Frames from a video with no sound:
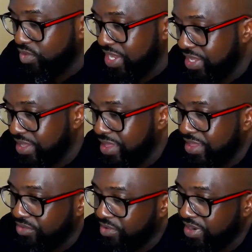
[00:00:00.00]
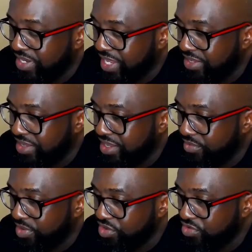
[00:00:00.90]
way, where they
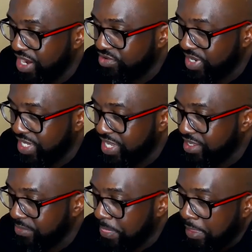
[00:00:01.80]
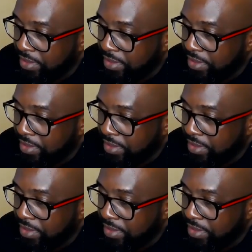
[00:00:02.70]
when you graduate now,